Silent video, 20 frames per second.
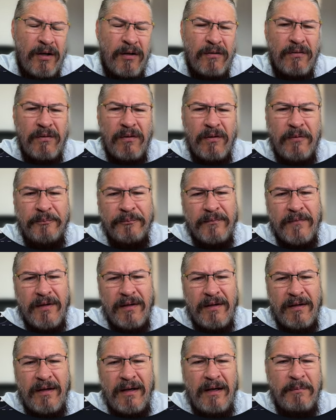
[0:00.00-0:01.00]
So
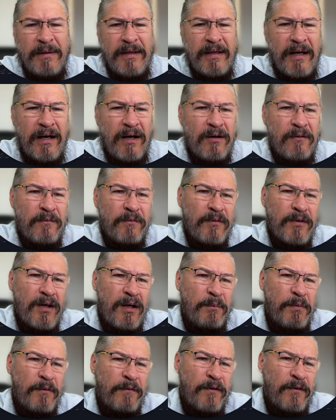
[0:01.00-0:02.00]
I'll be out of
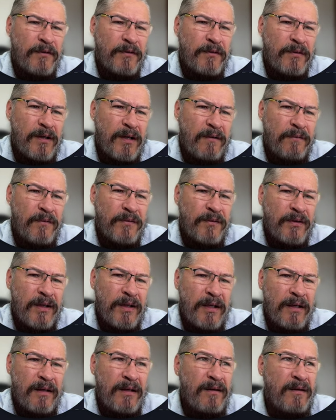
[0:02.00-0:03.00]
copper for, uh, for
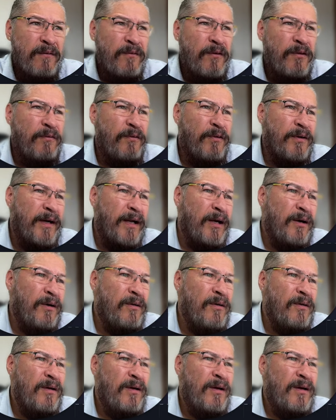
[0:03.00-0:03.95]
today, for now.